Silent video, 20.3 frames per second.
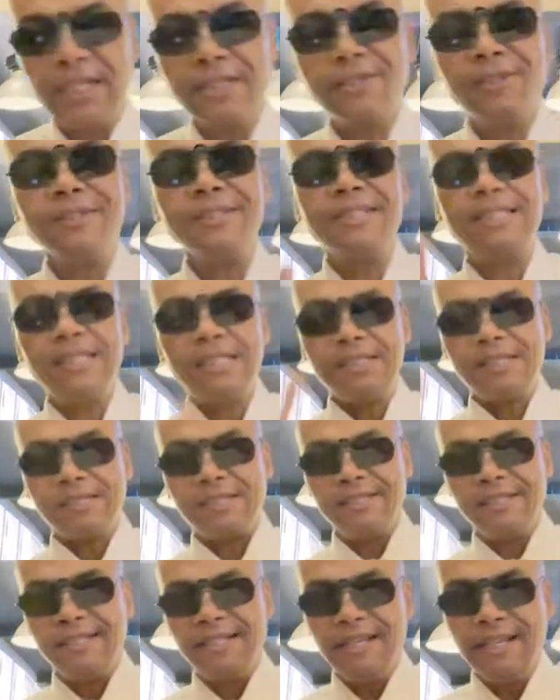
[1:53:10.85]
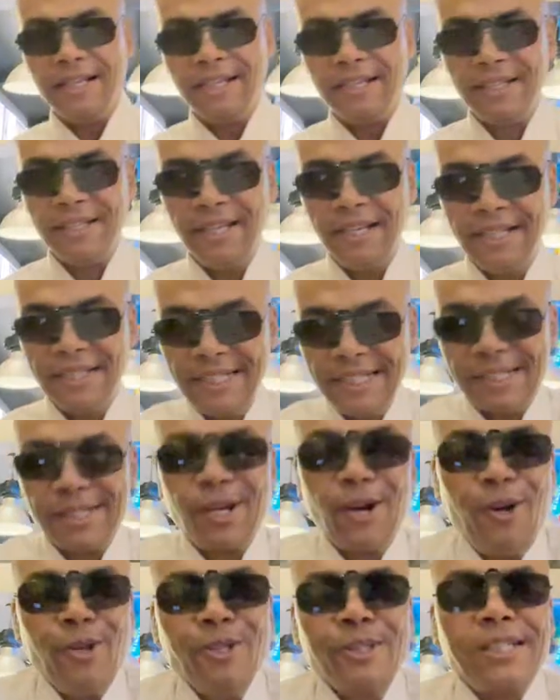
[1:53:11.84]
So this
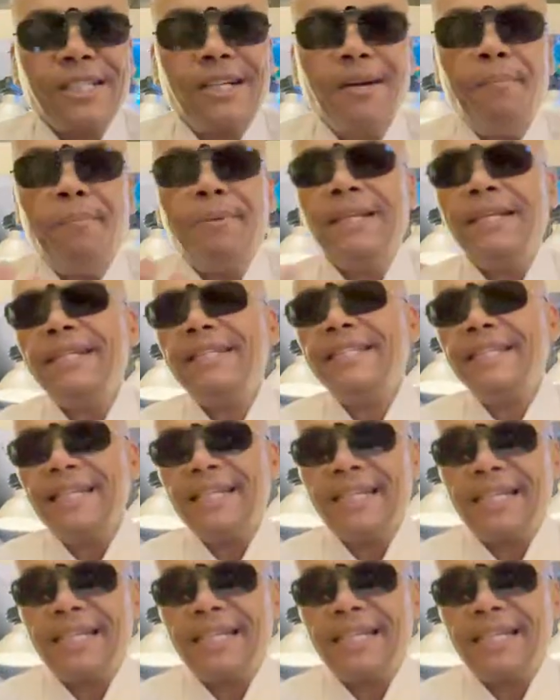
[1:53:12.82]
goes completely